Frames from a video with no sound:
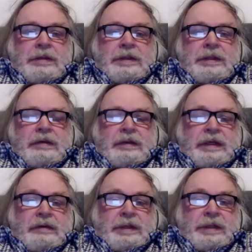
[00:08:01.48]

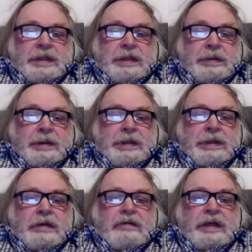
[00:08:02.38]
continued down the centuries
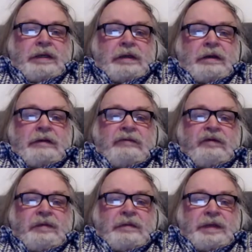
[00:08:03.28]
in direct
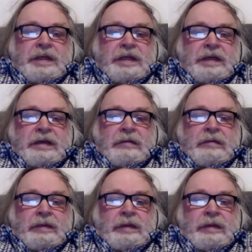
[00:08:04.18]
line from the beginning.